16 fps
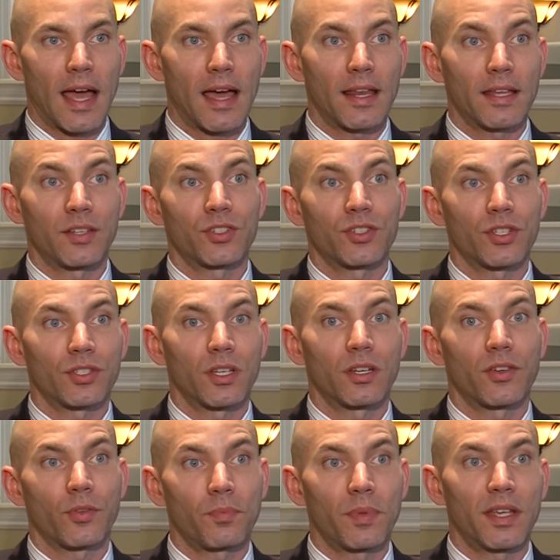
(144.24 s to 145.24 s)
at, and it's just
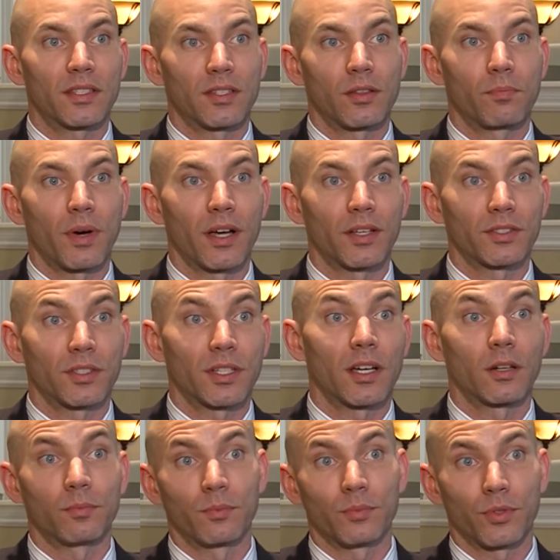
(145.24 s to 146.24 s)
another piece of the puzzle to
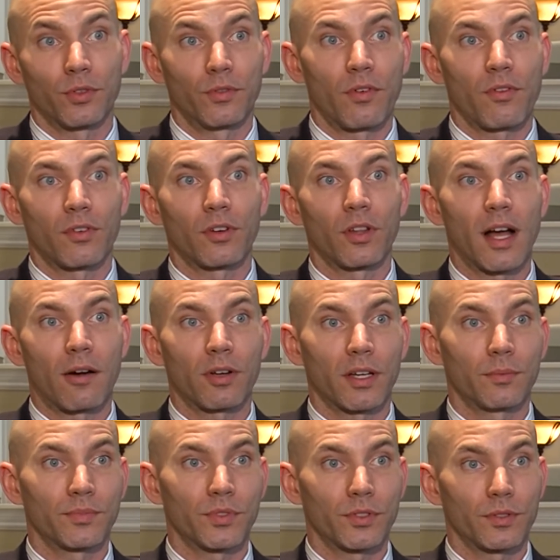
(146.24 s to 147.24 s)
help improve overall
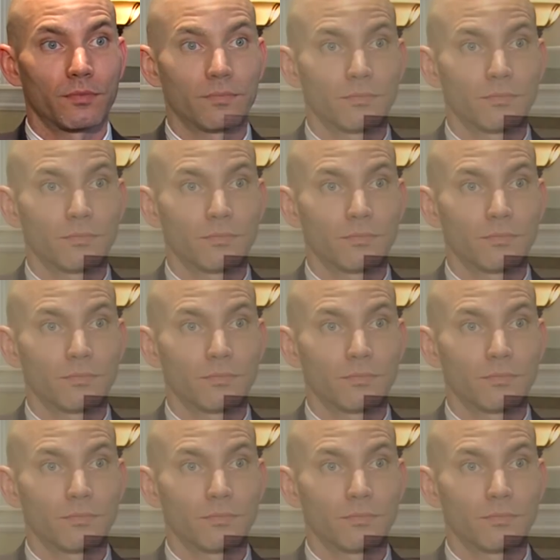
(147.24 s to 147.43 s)
outcomes.